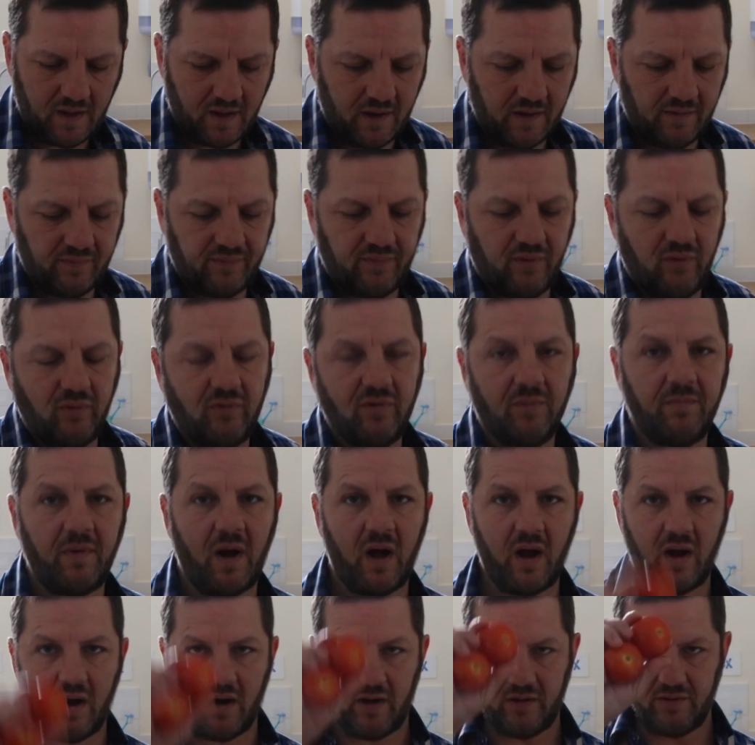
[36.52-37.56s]
a few
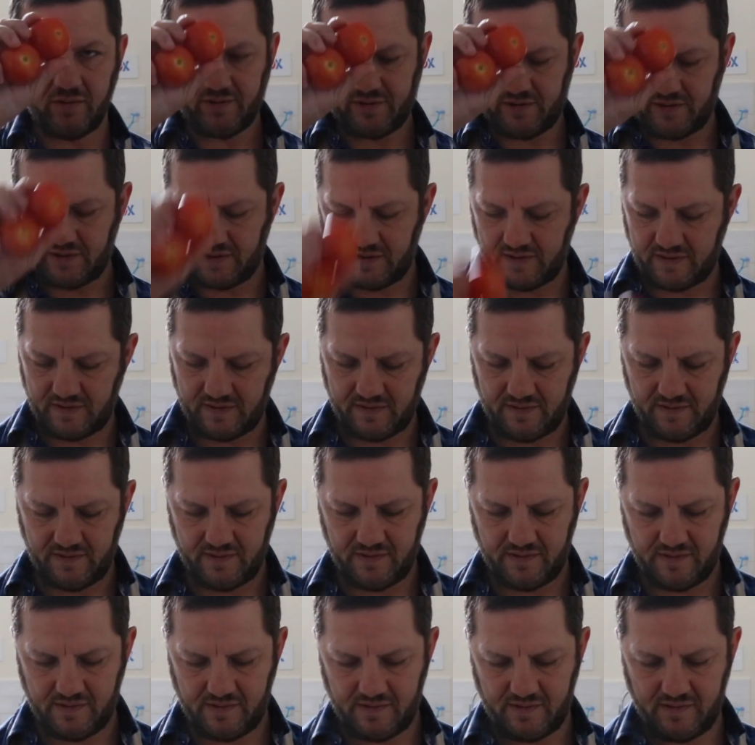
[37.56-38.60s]
tomatoes,
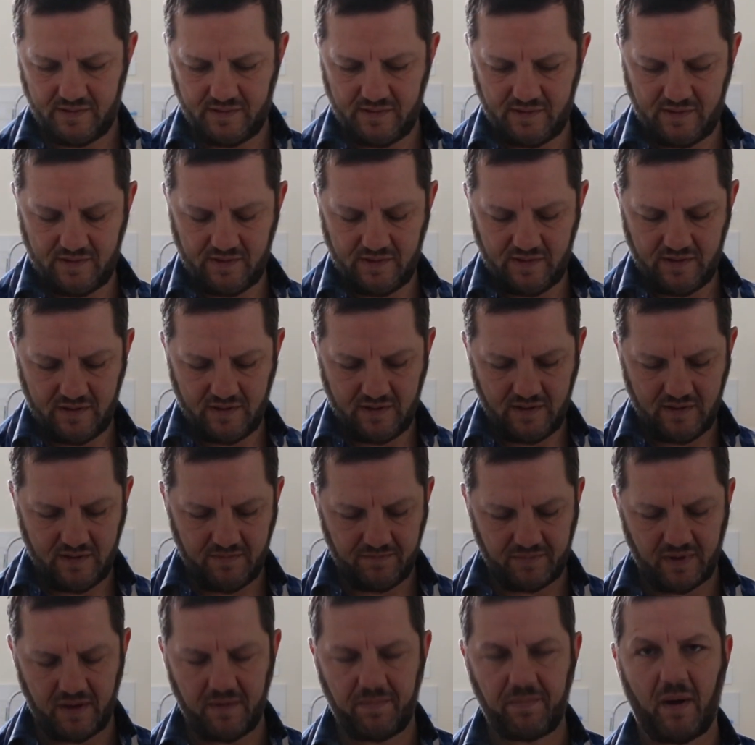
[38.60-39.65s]

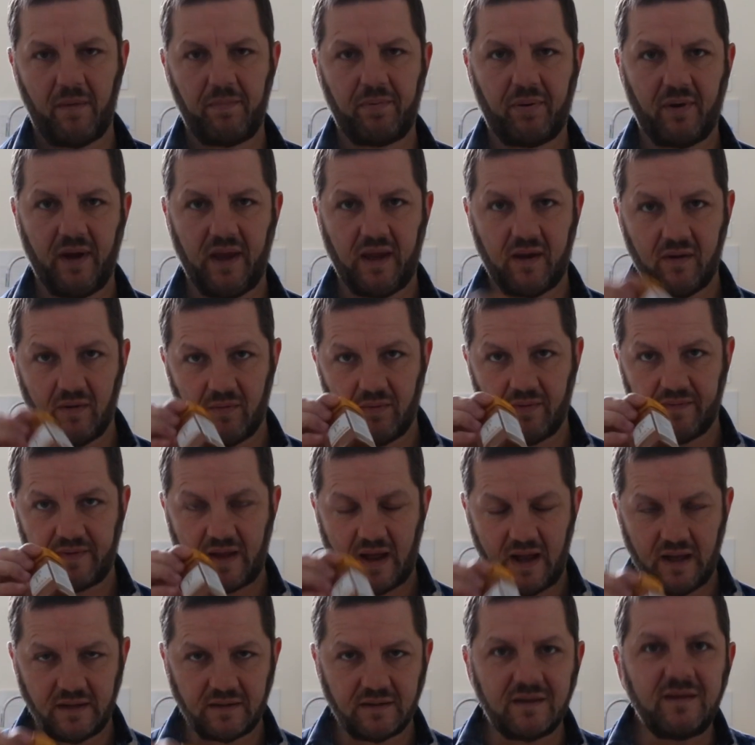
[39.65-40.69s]
a bit of paprika with
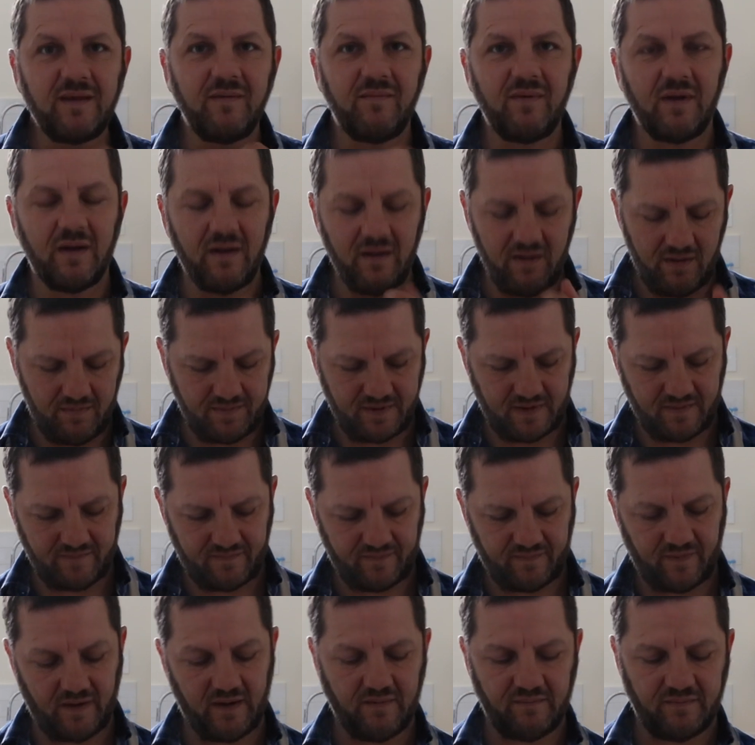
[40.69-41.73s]
that to give it a little bit of
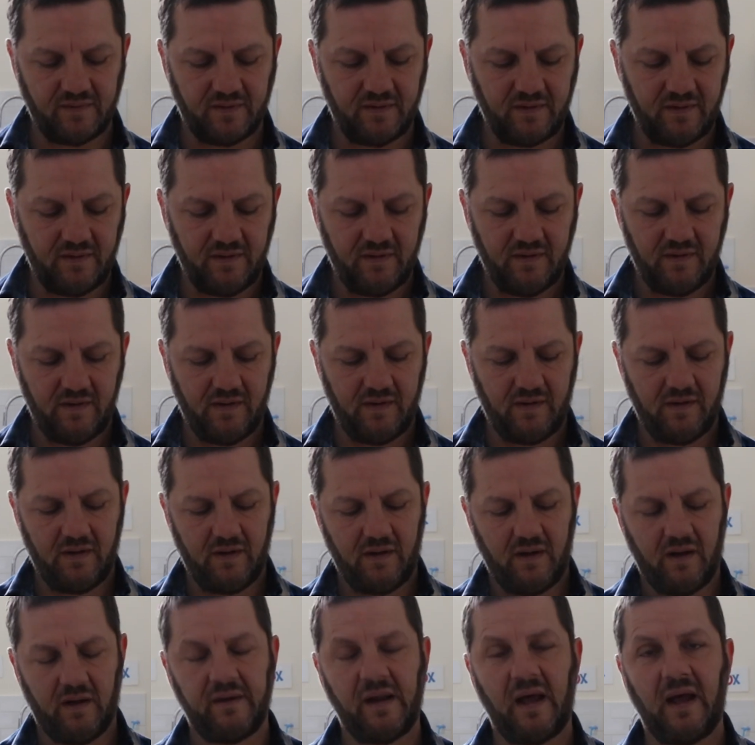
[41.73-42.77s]
flavour,
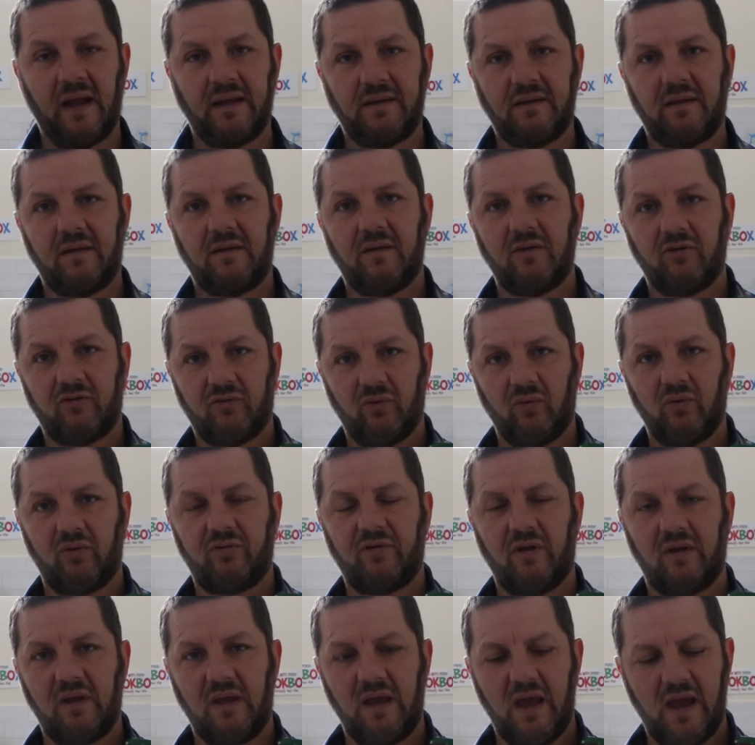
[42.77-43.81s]
and add the sauce
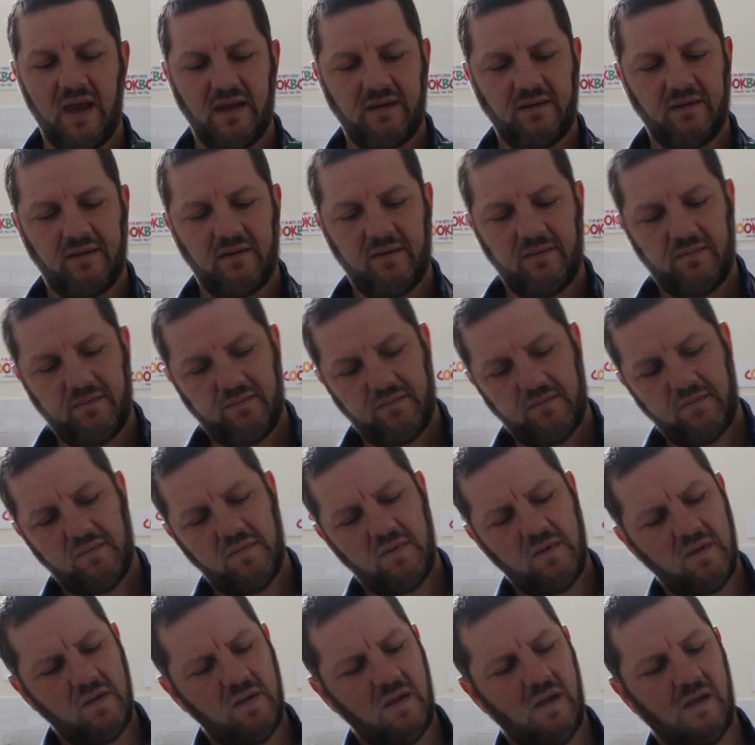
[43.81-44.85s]
at the end,
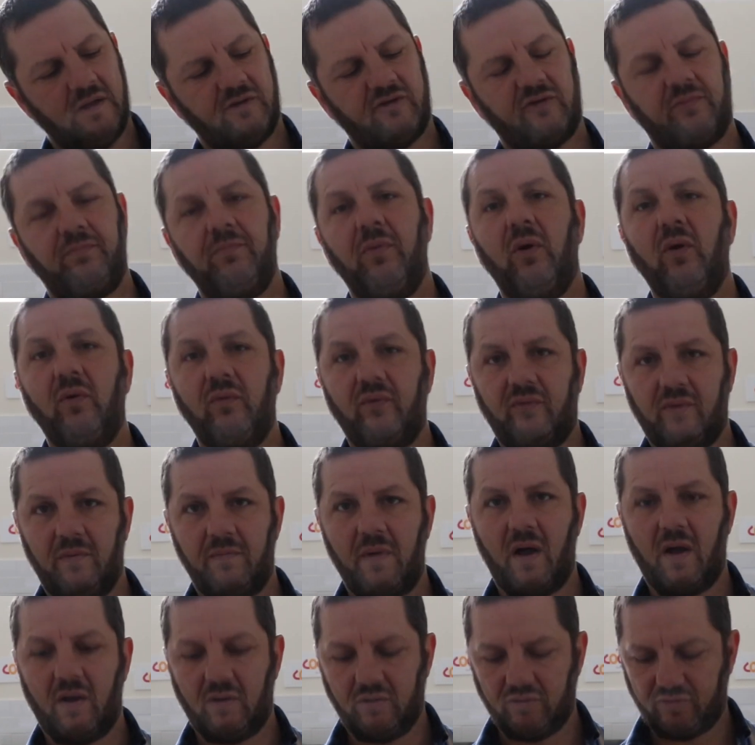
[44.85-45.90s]
a smooth
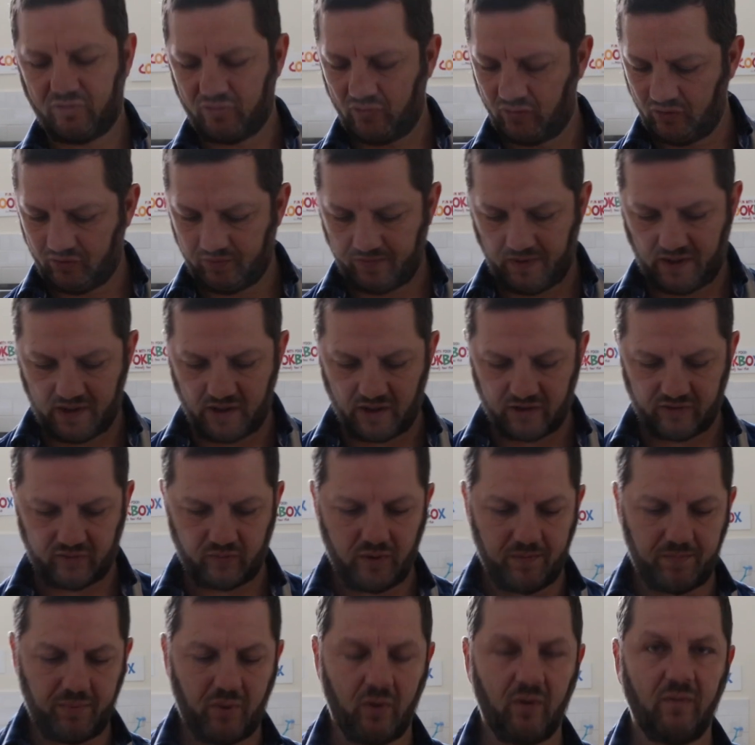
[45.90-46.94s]
tomato sauce because
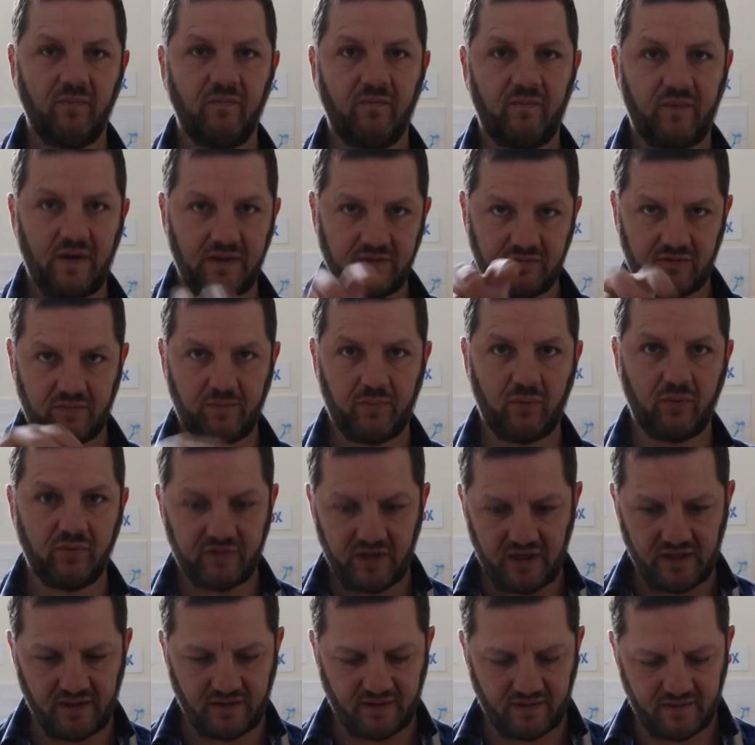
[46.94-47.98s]
we're putting vegetables
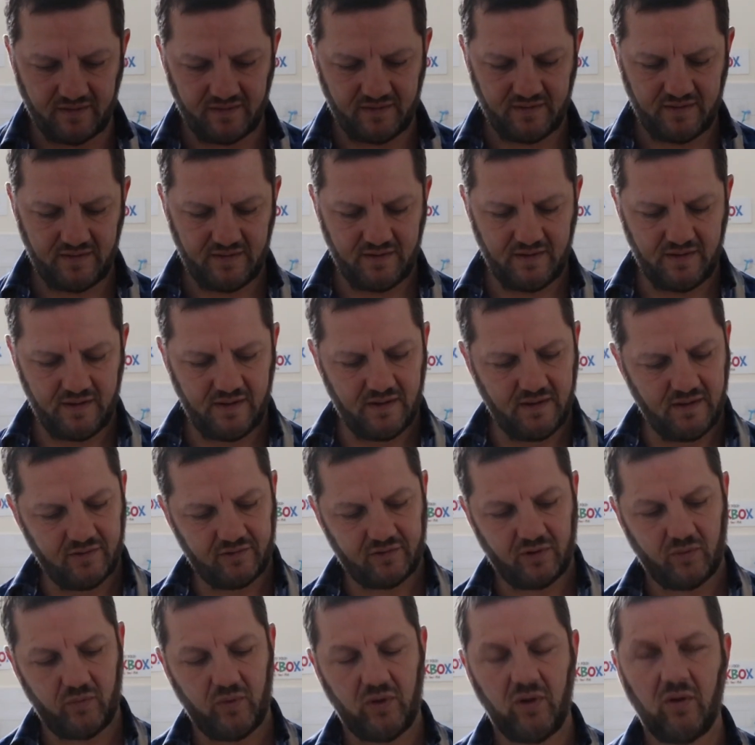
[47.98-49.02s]
in,
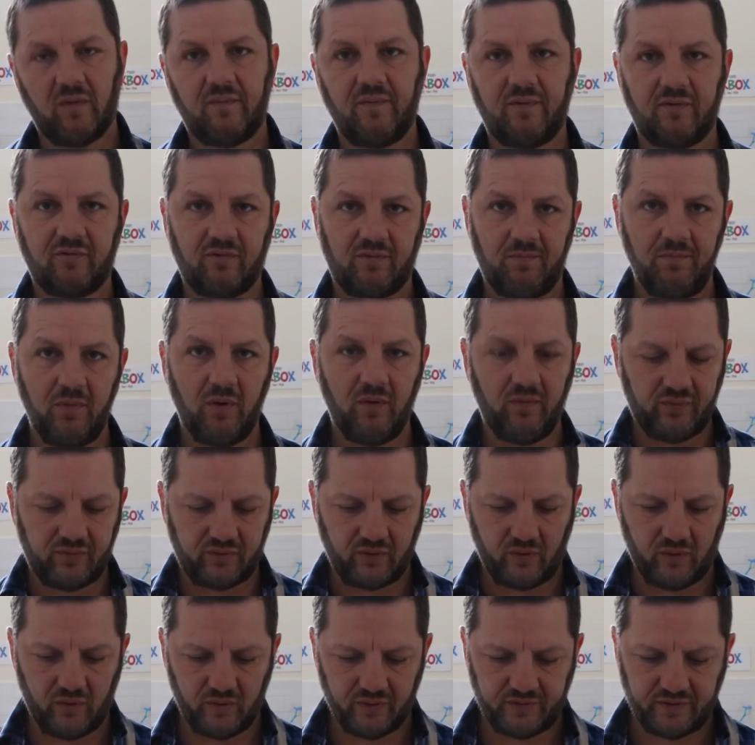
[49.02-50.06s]
so we look for smooth
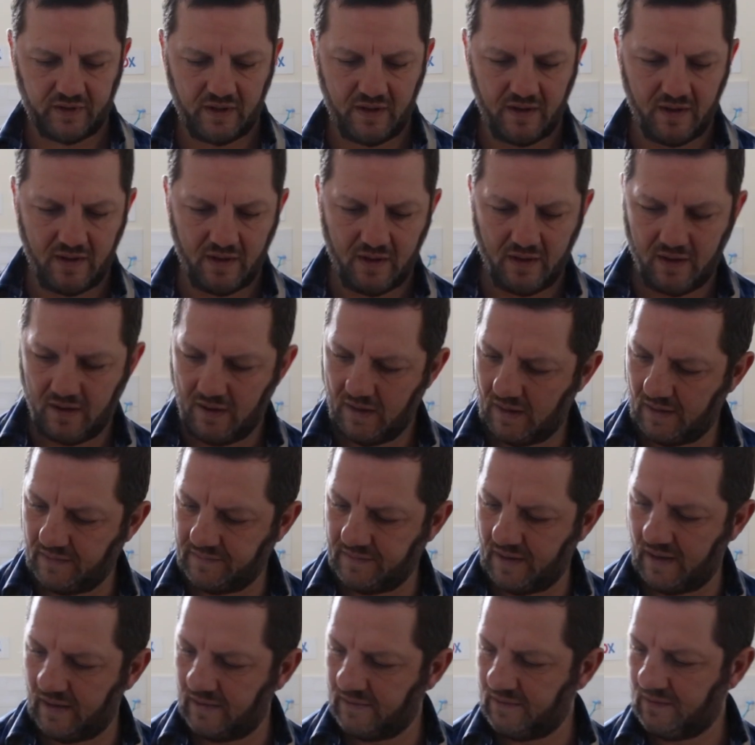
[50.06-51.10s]
sauce. And
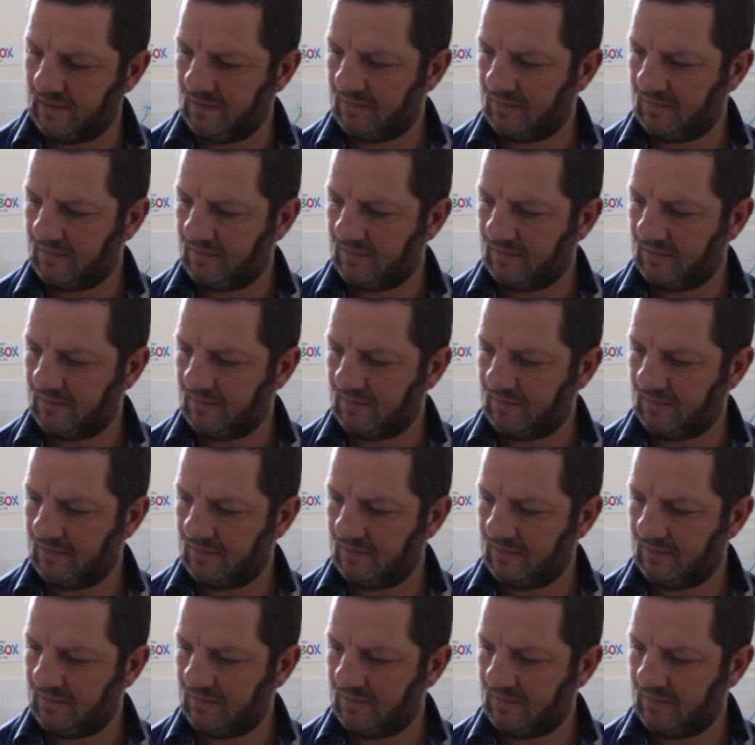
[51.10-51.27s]
then